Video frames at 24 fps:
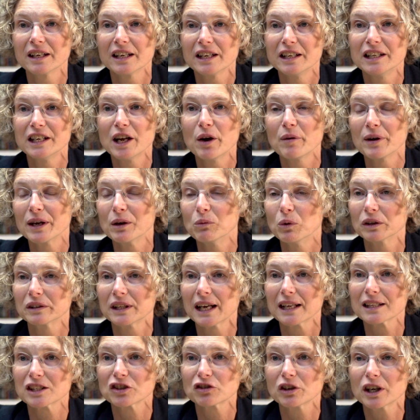in knowing what
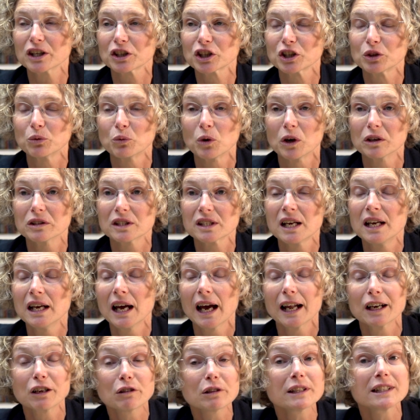that structure was,
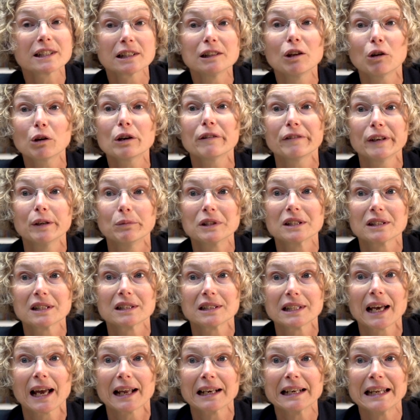and crystallography was the
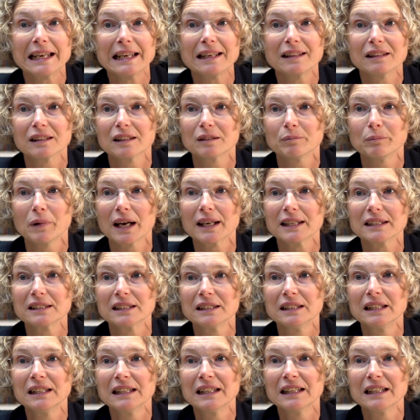technique that might